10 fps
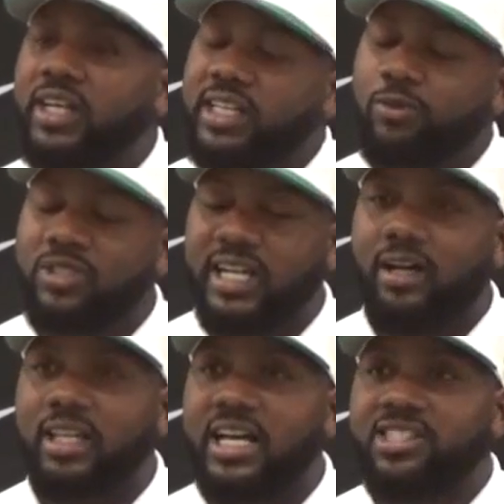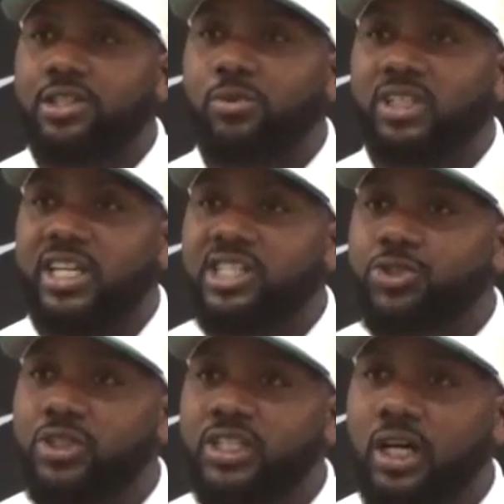He was out last year with the
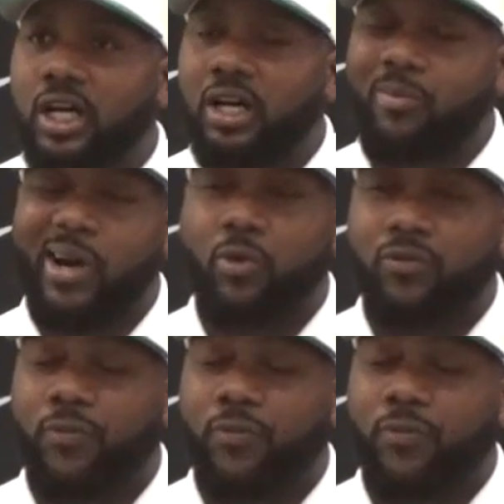injury about